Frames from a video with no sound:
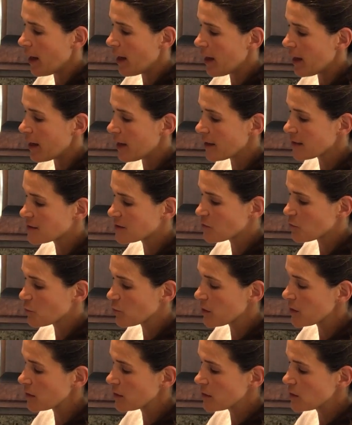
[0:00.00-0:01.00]
It's
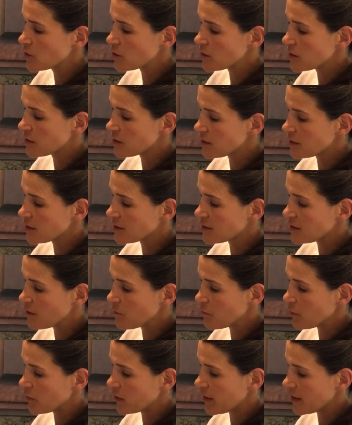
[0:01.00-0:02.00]
really just as
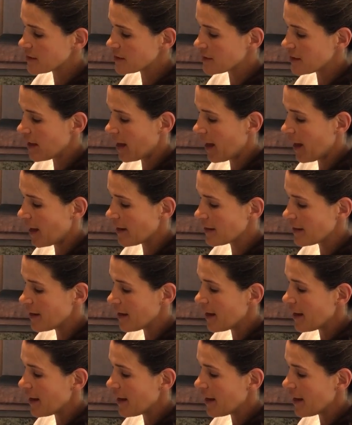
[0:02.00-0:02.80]
simple as that.